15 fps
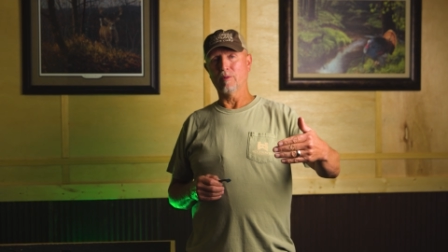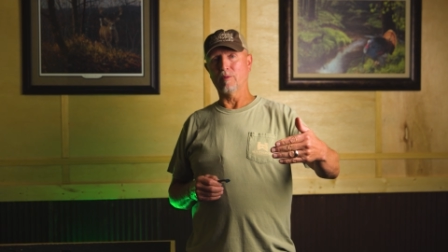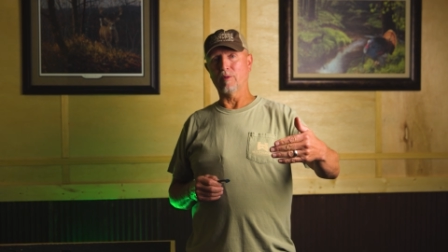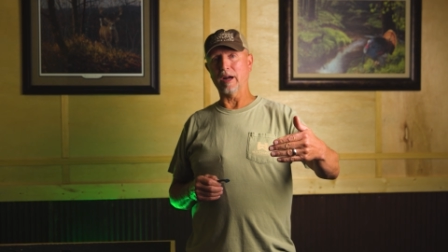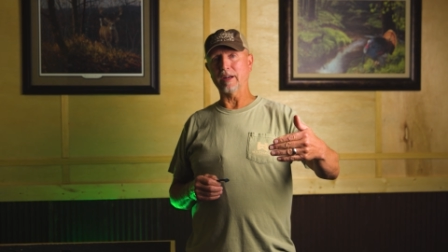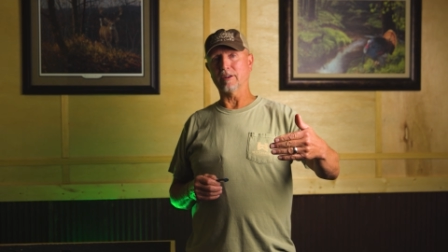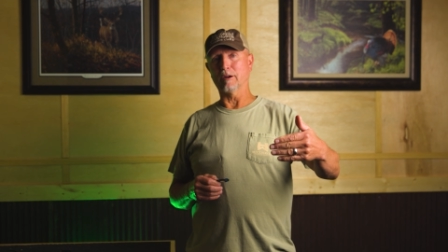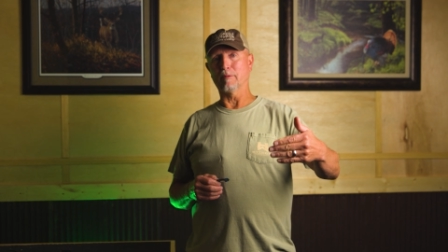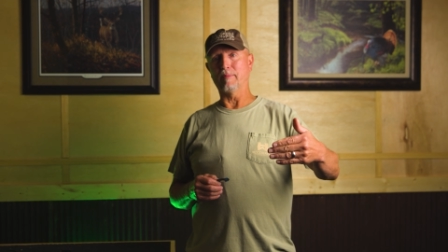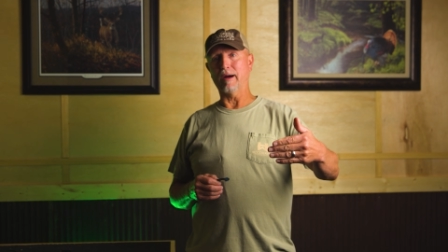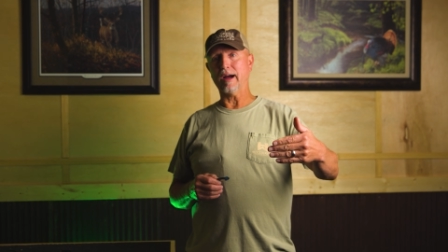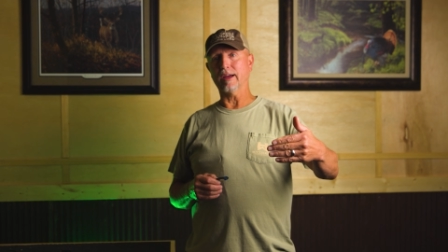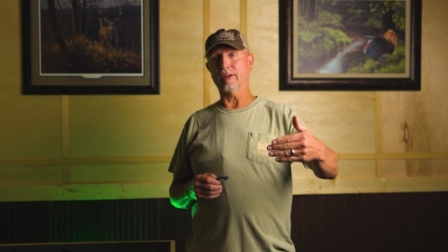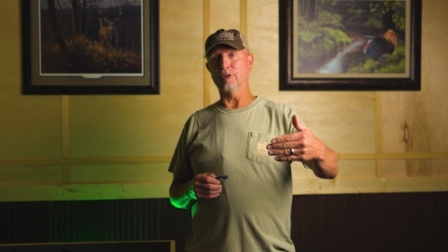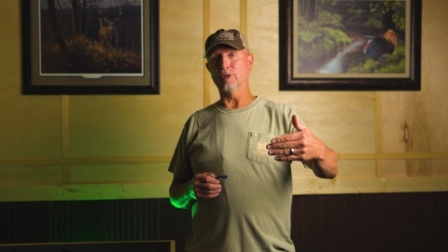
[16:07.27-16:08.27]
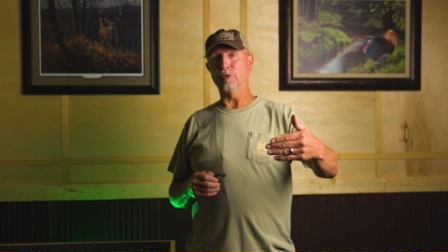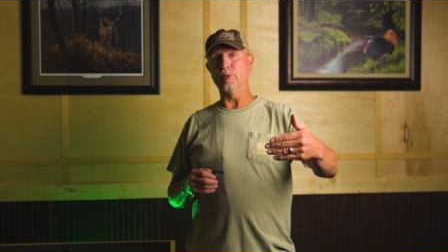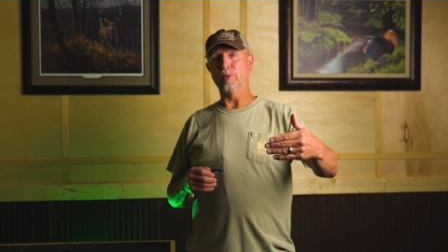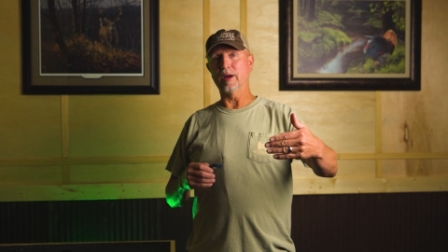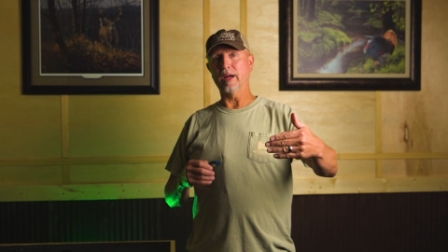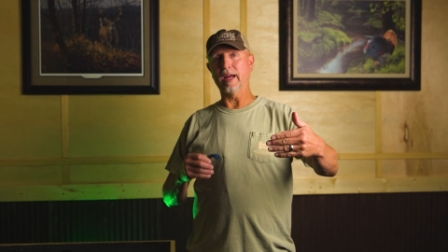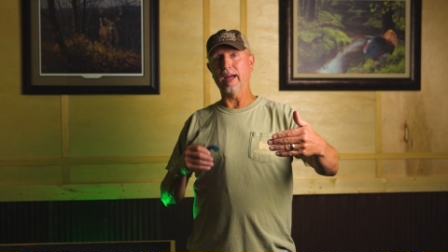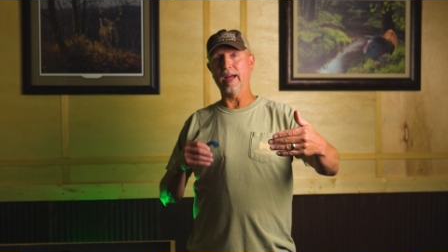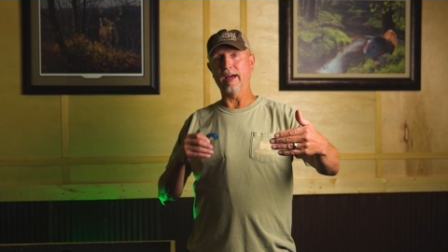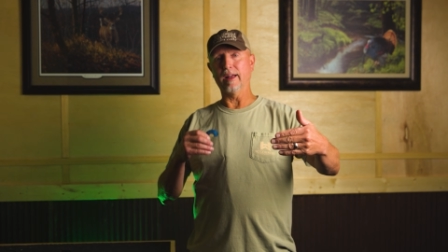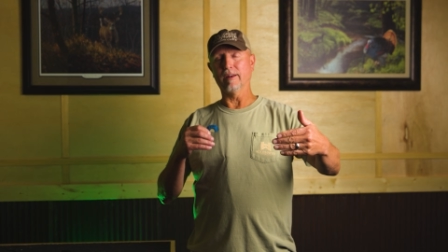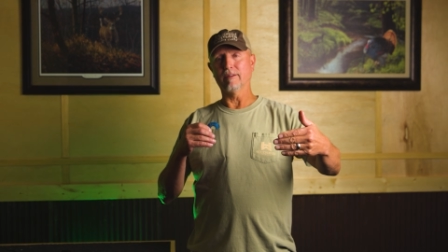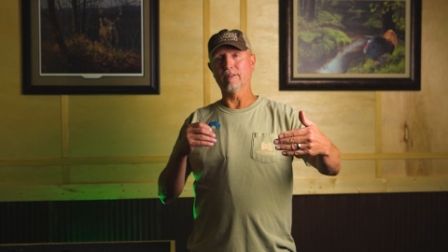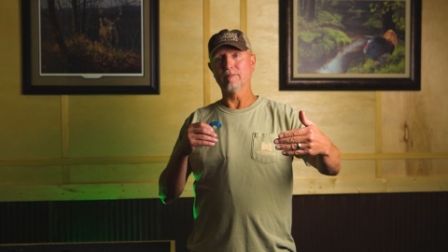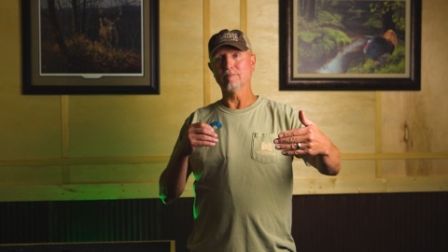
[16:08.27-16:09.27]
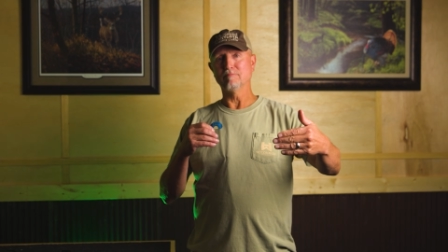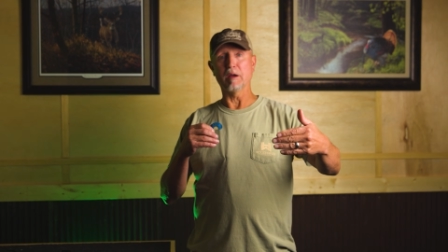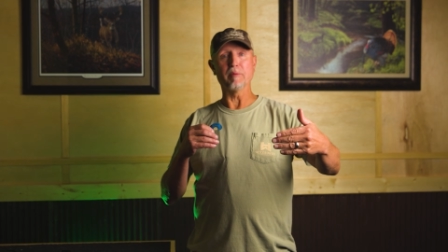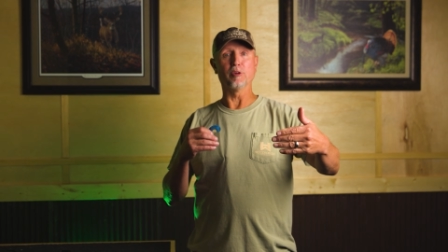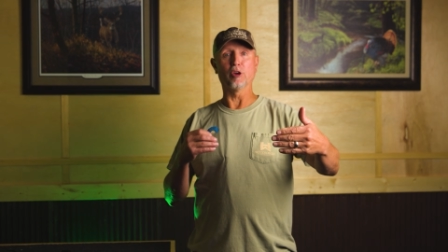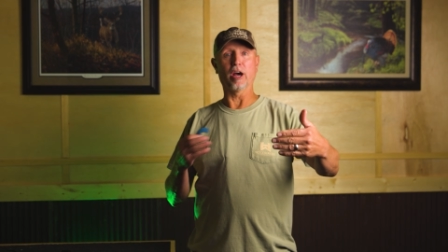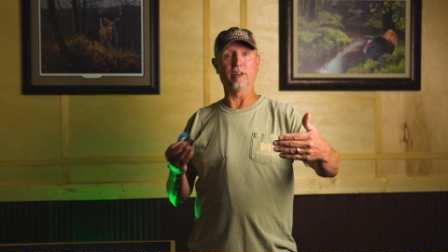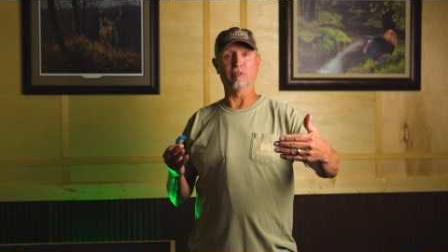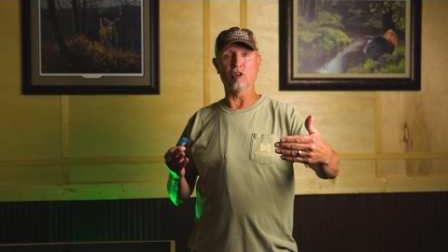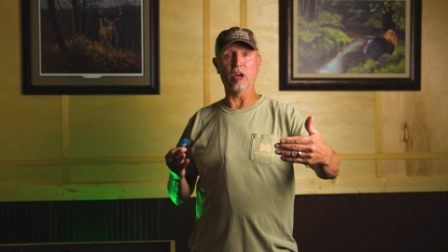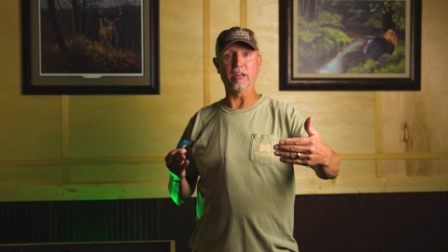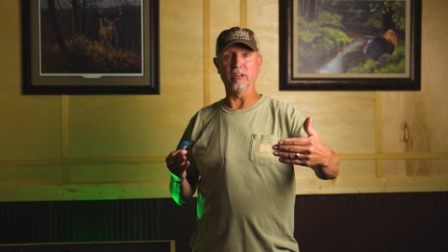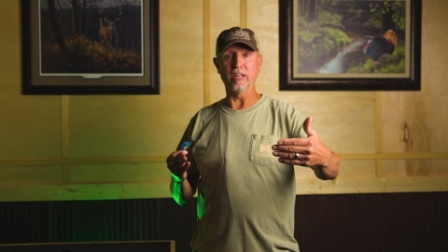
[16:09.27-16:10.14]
right there by you, and maybe you got a jake